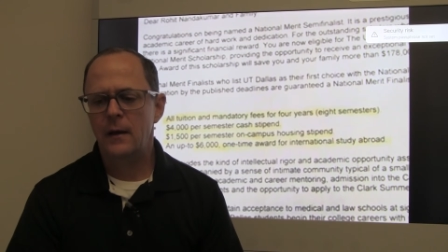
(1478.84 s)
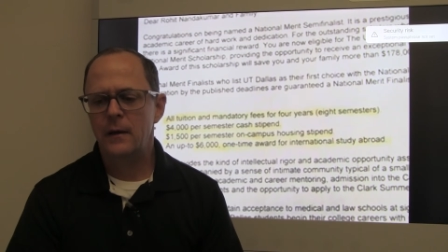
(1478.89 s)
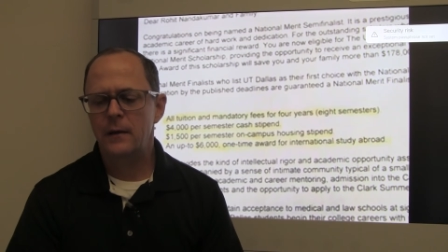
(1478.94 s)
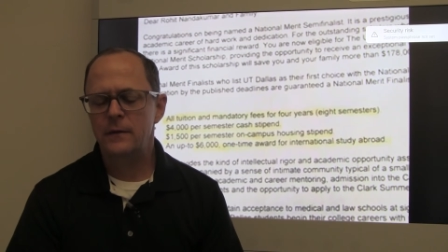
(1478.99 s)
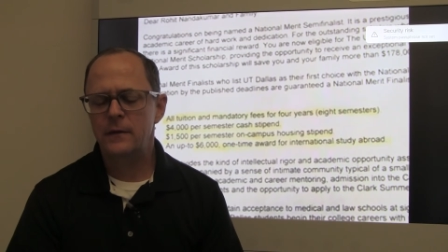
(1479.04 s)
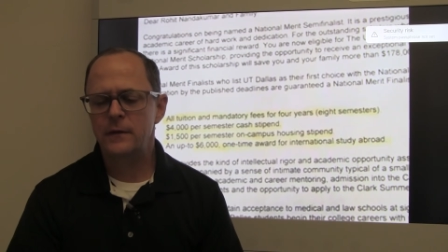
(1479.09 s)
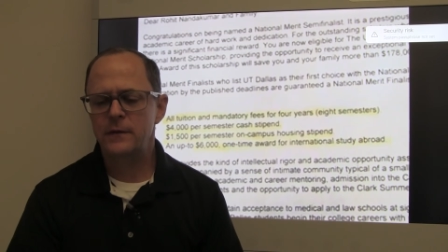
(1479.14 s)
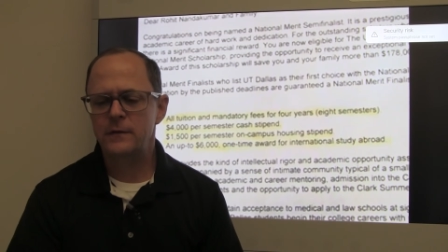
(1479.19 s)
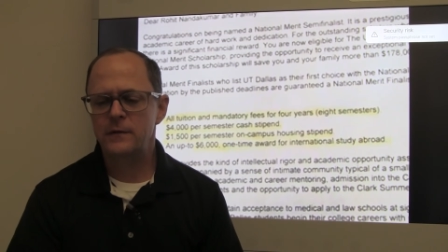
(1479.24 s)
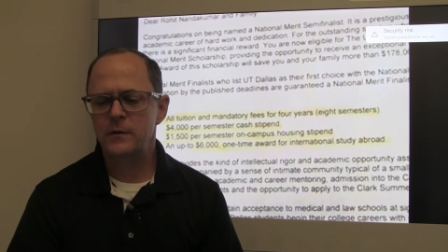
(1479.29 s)

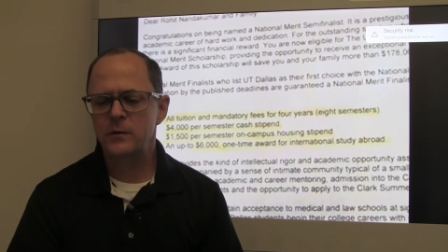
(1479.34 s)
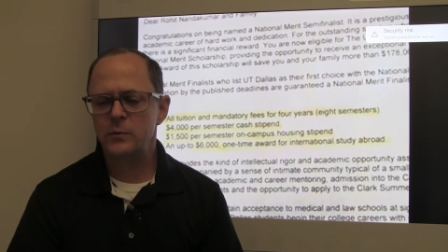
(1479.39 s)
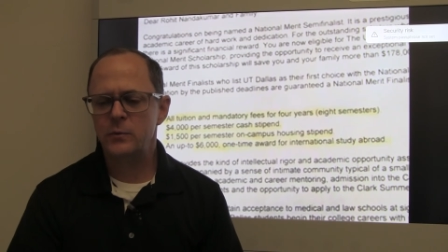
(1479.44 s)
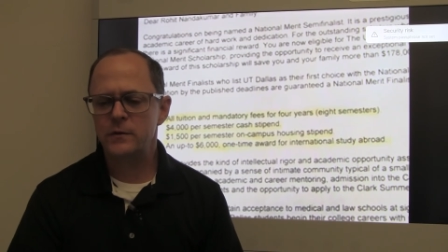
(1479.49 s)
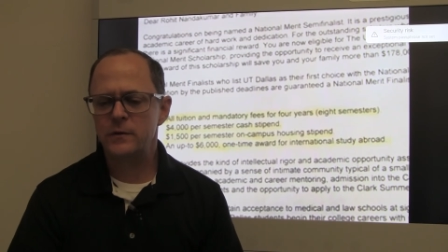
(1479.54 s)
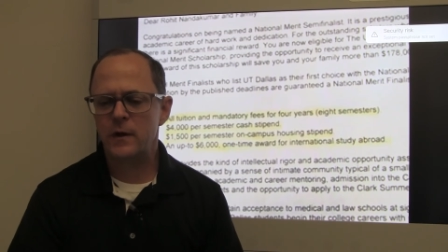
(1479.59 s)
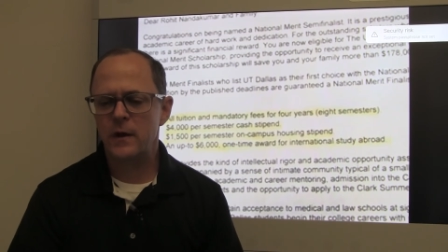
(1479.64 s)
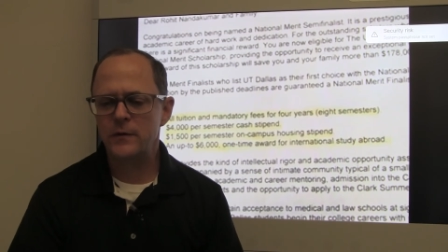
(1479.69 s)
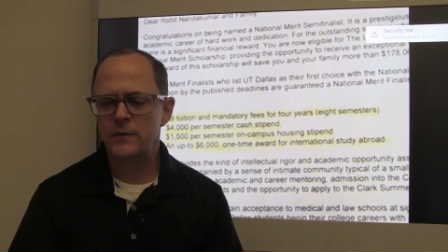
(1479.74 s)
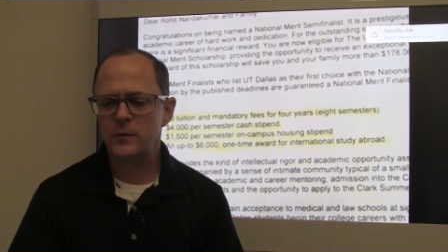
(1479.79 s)
This student
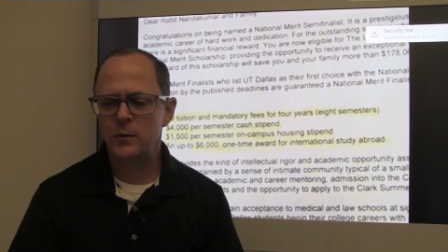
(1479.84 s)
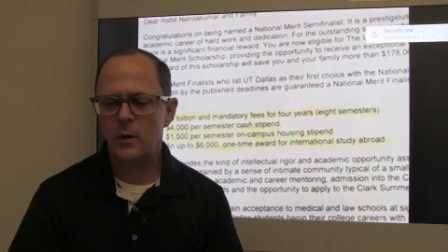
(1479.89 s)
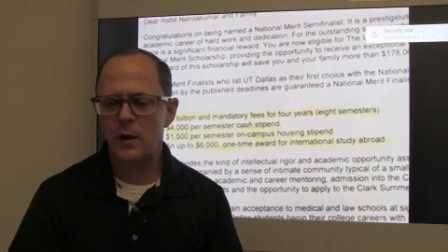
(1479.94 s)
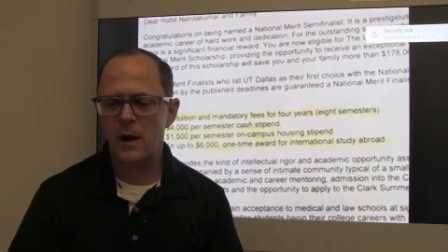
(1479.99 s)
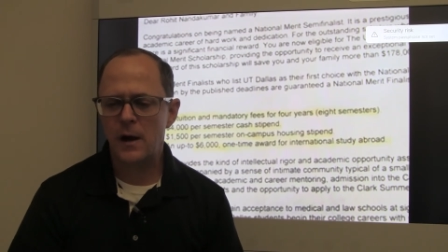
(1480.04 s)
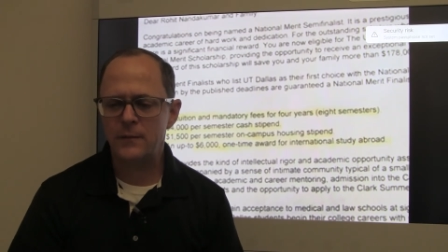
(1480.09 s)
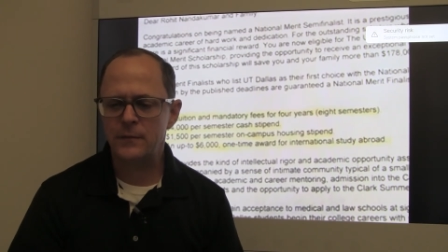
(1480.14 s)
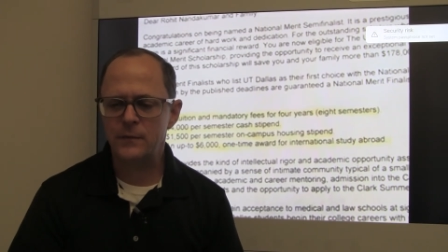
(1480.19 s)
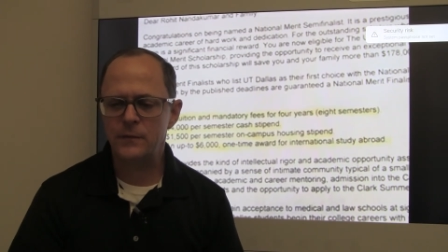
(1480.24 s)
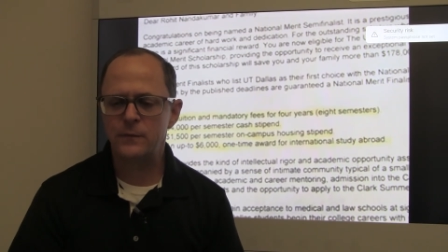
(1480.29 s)
was also
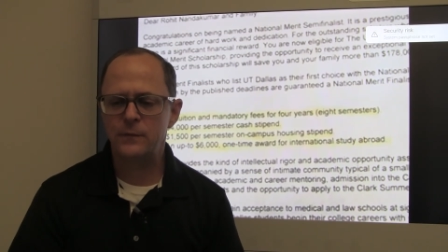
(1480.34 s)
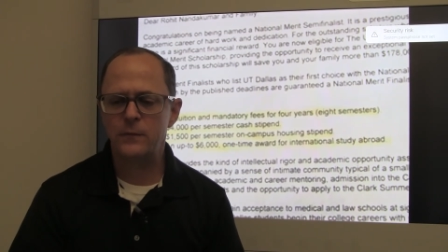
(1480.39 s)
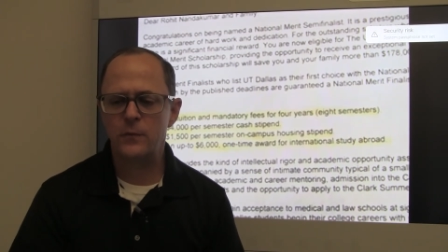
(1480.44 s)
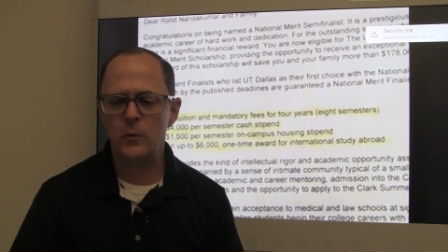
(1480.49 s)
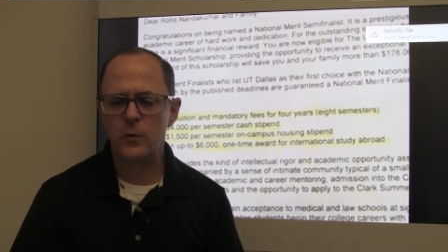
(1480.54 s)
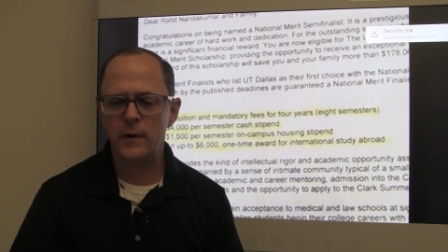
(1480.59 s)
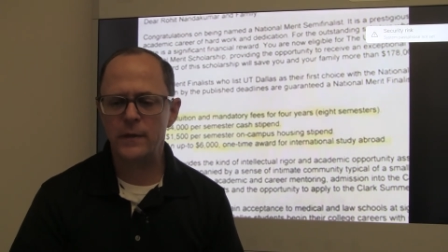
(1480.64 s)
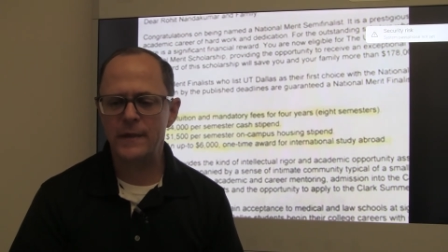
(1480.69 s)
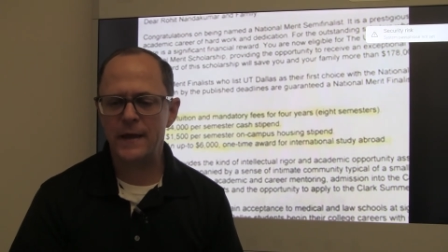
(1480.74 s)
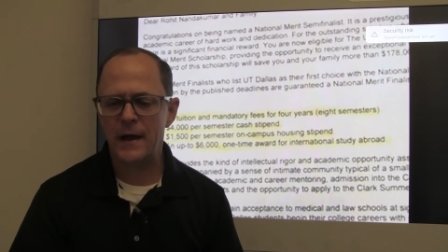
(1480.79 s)
offered
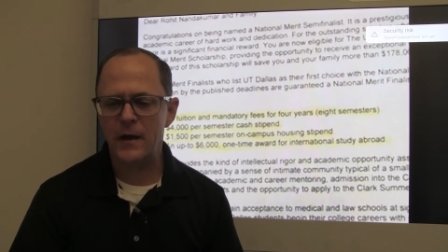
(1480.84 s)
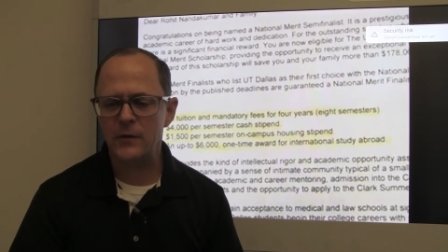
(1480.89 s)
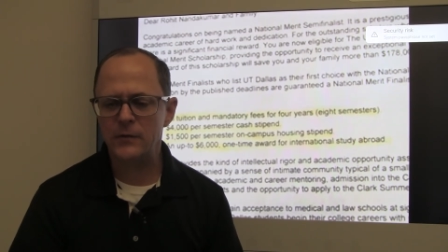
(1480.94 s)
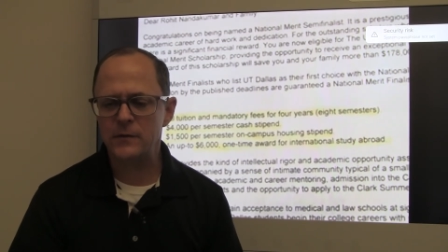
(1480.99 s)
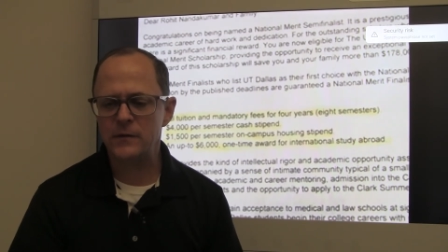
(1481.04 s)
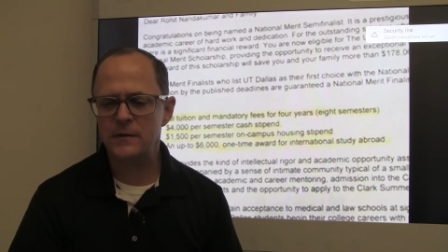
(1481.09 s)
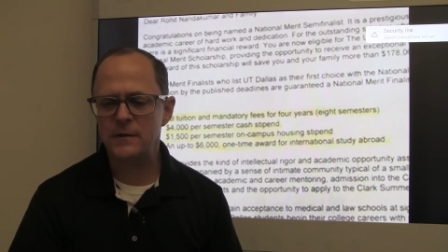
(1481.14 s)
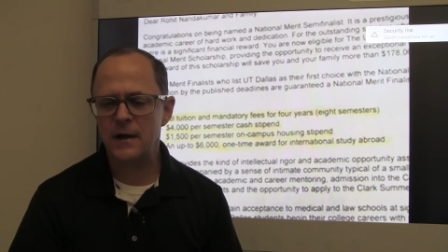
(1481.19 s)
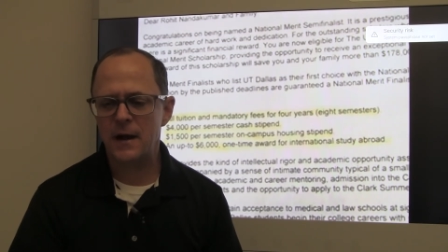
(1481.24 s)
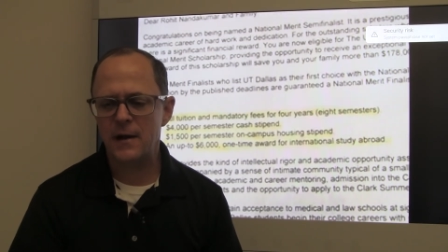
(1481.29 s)

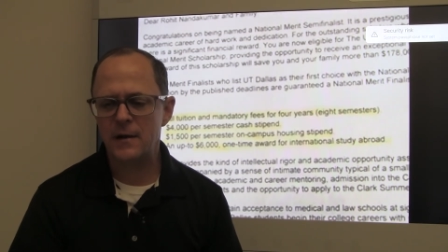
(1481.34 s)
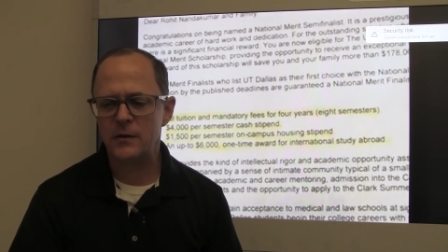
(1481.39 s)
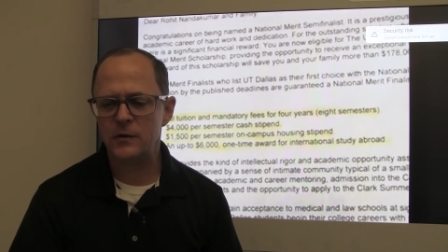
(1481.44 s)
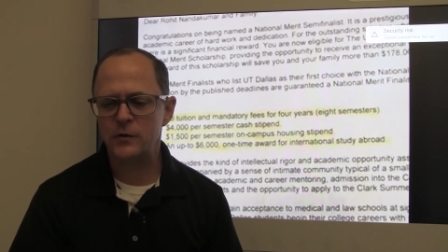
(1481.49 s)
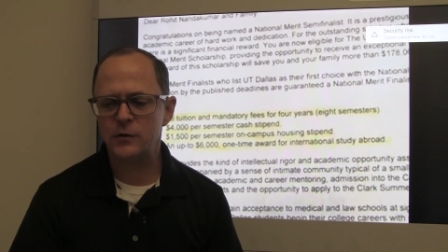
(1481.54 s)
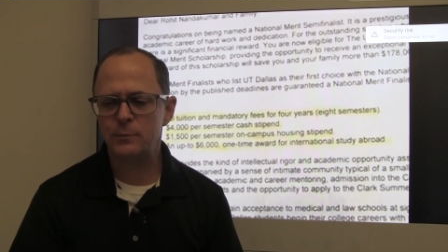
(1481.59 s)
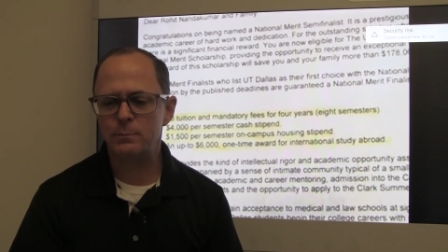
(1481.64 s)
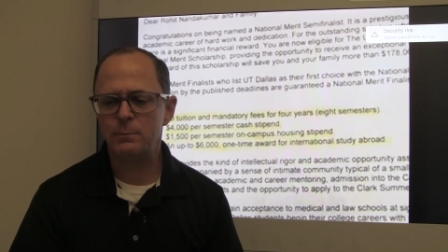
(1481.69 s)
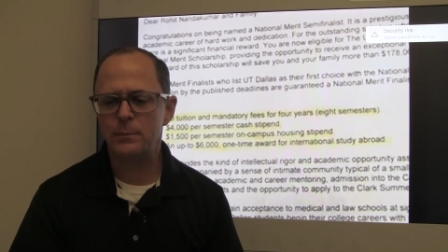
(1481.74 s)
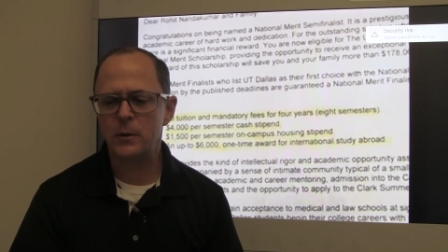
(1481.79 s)

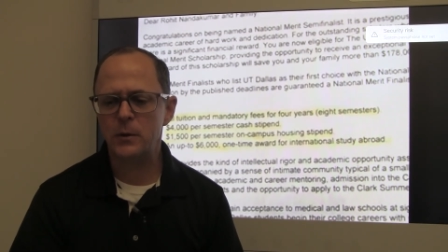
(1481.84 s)
$4,000